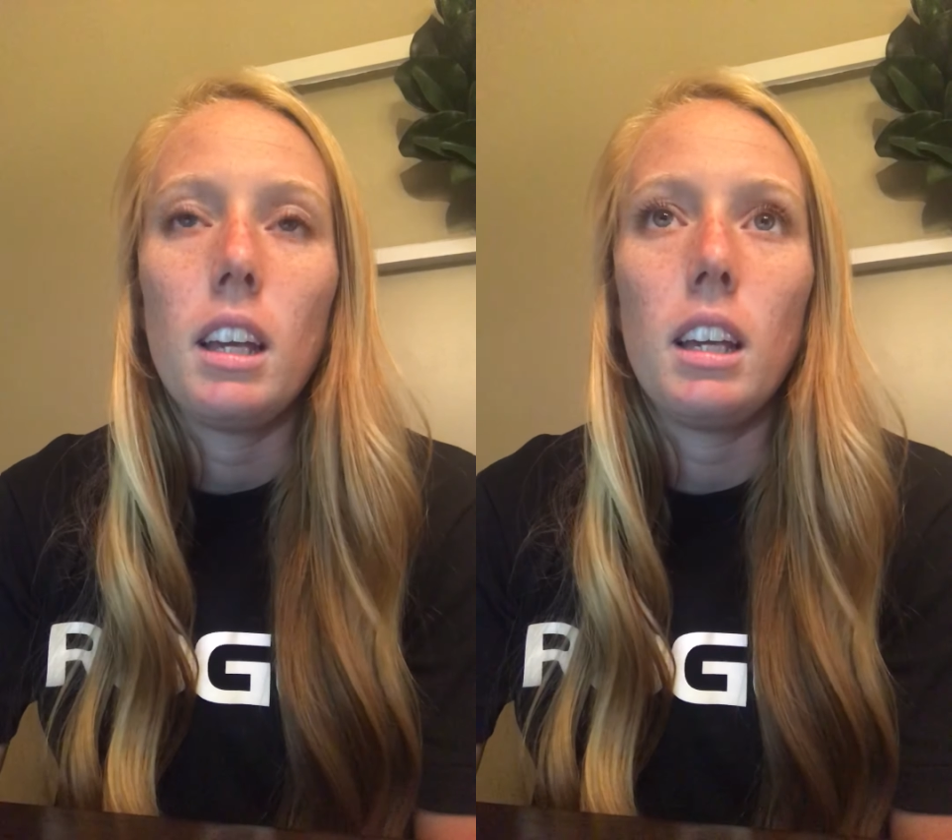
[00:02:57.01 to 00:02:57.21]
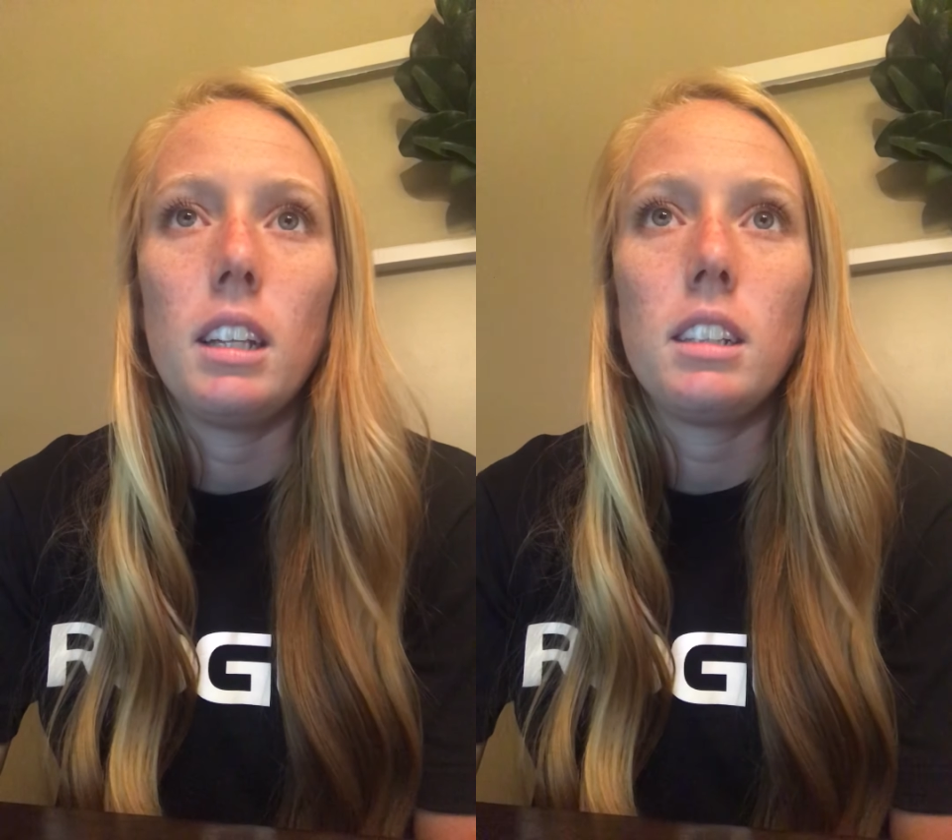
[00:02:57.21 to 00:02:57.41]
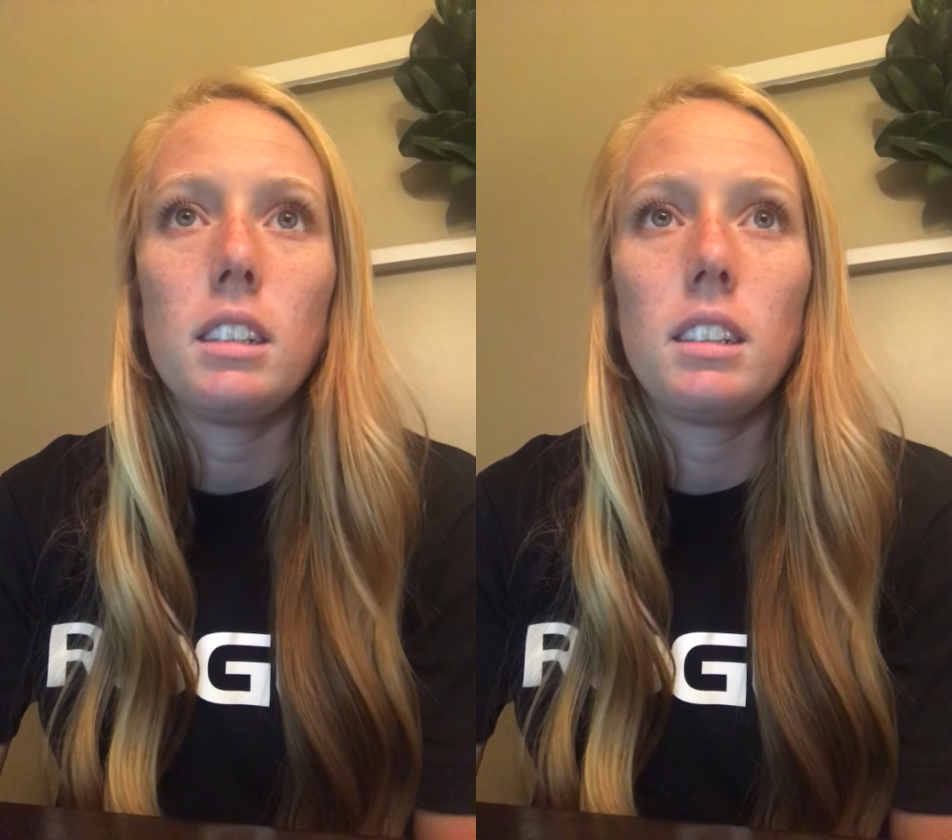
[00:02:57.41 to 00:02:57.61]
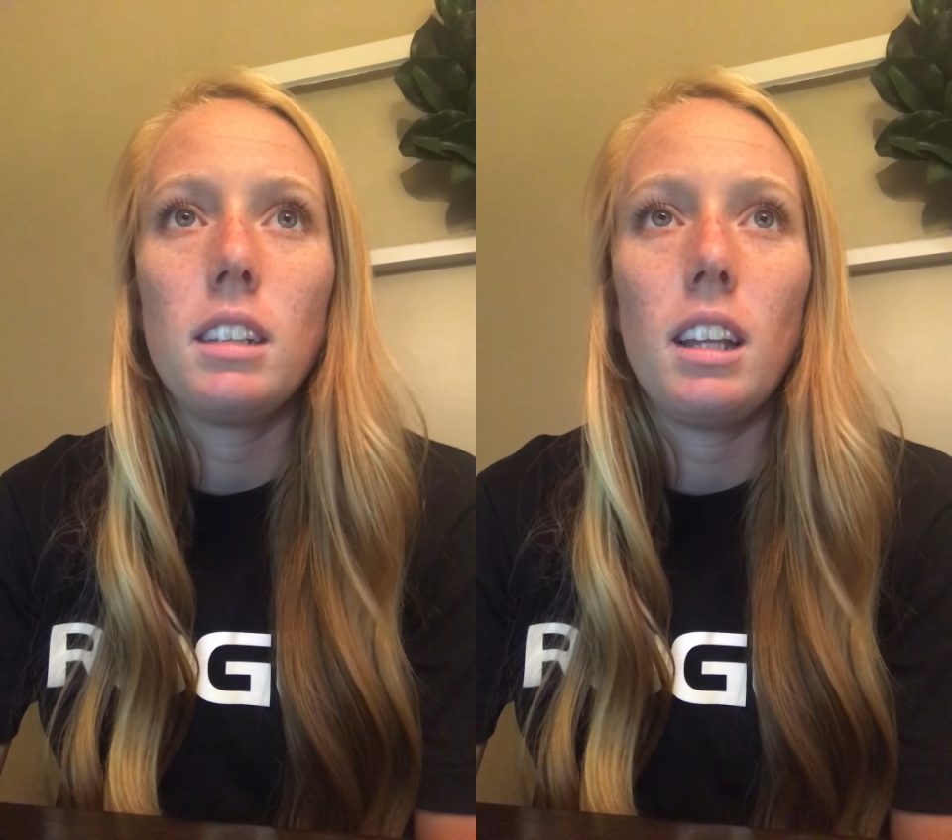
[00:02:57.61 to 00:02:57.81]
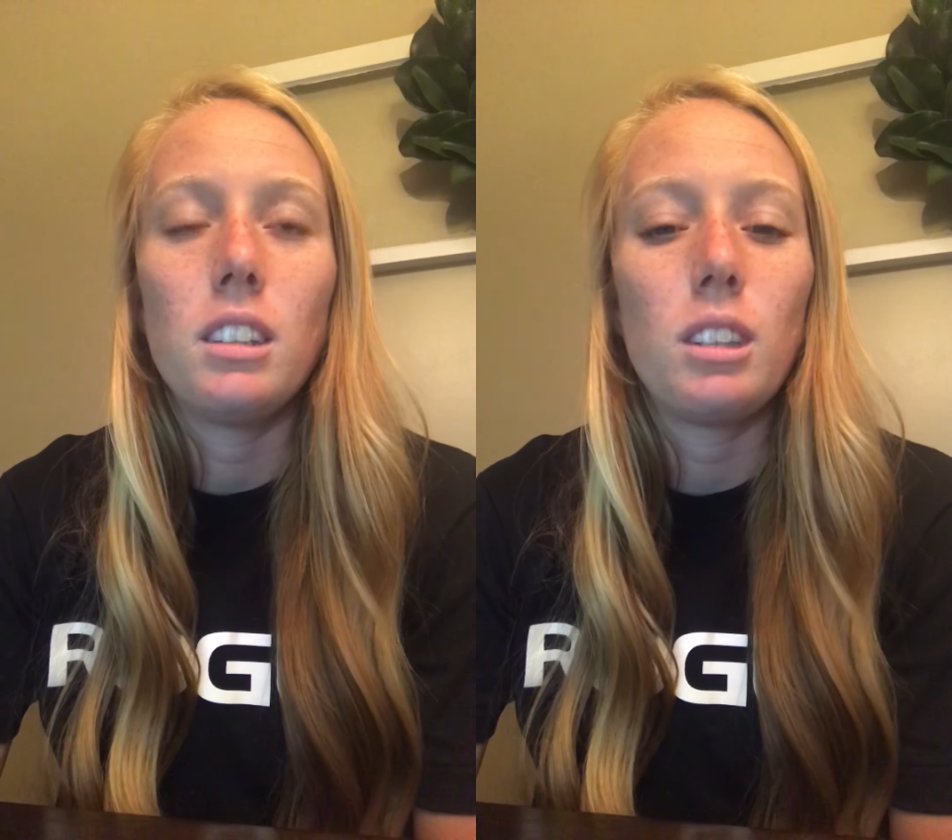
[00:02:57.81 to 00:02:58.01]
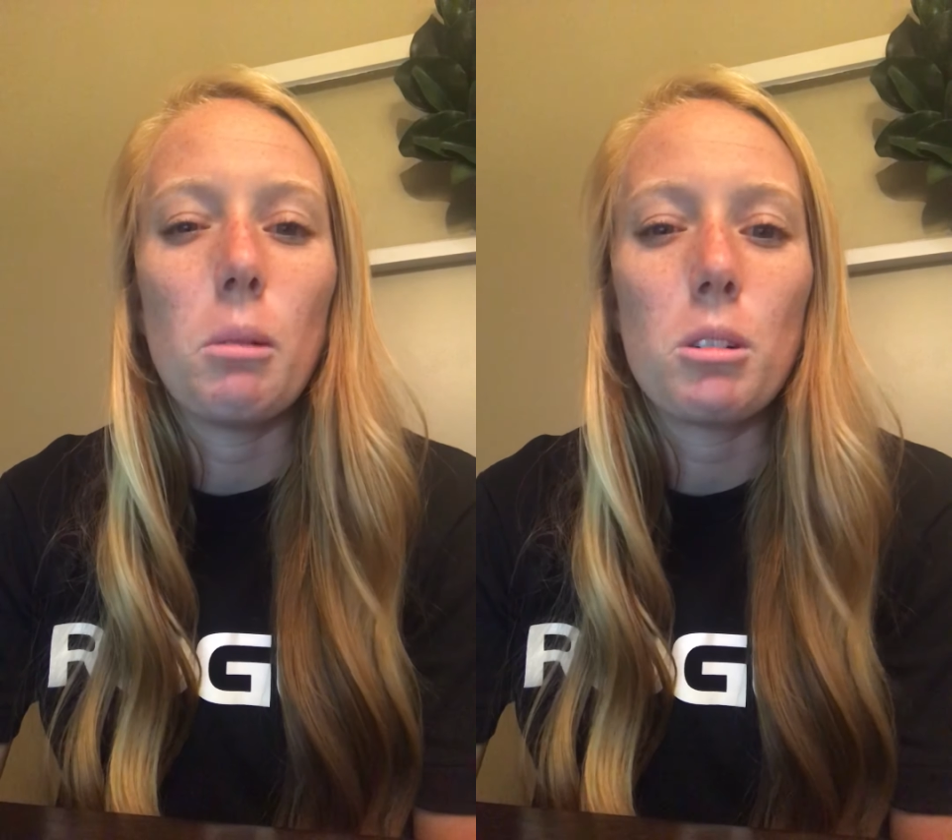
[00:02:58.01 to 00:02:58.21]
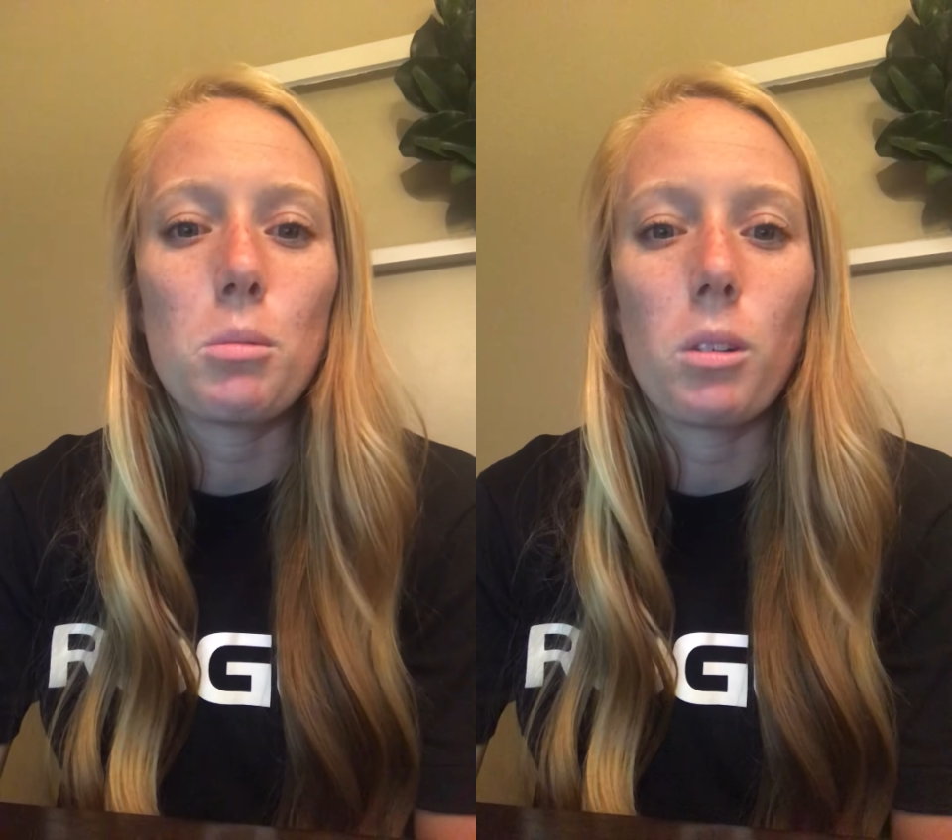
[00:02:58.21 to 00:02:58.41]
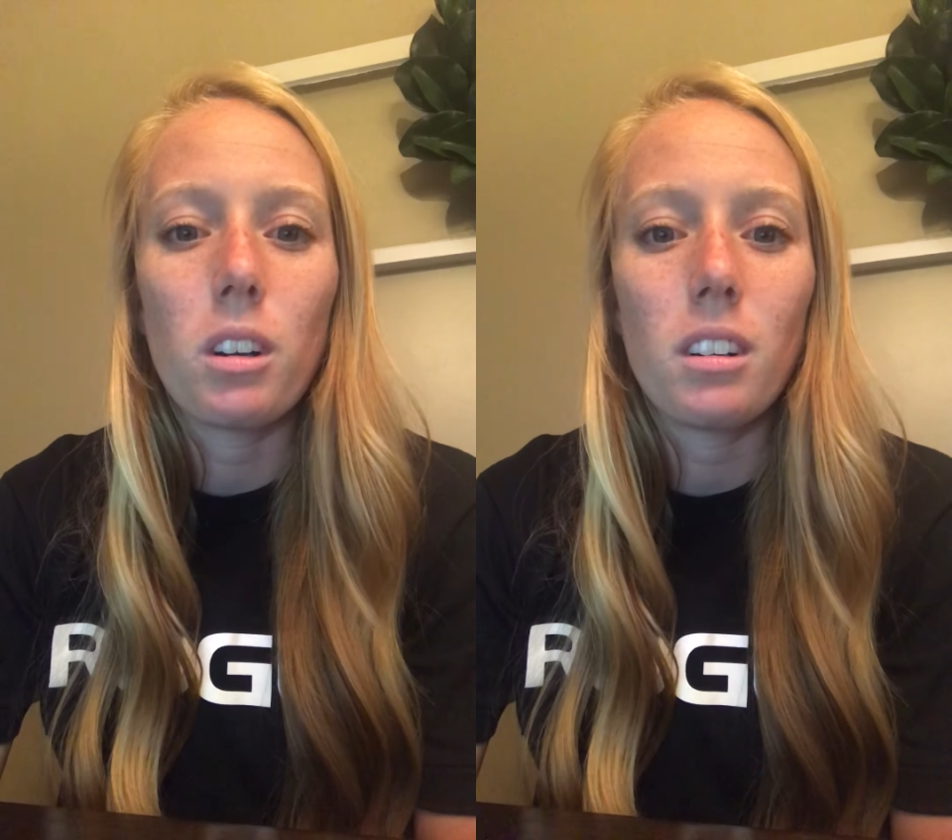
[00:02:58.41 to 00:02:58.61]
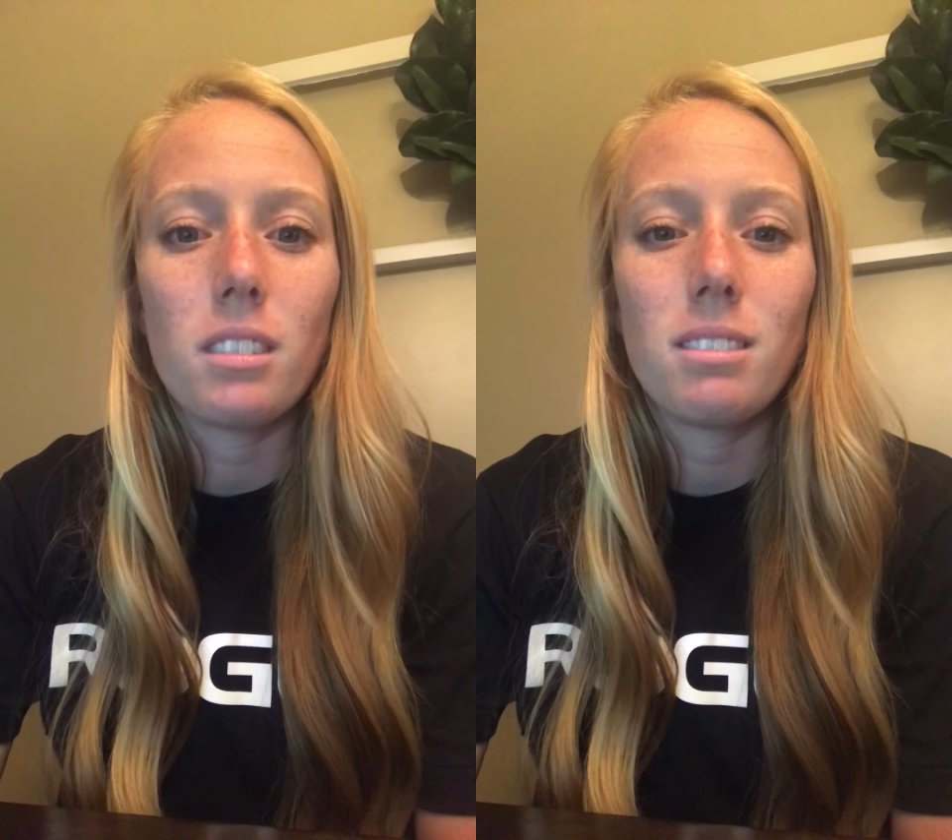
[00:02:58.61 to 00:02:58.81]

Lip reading: it is so much more,